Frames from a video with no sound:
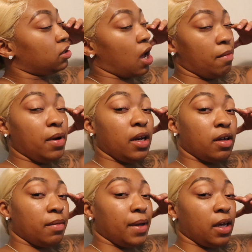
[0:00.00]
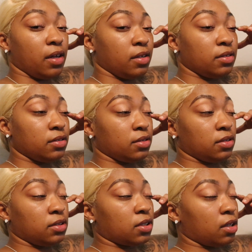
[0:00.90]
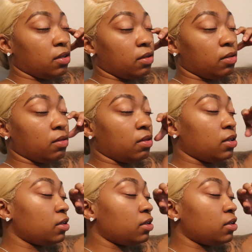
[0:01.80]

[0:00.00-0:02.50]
I'm ready to go to bed. So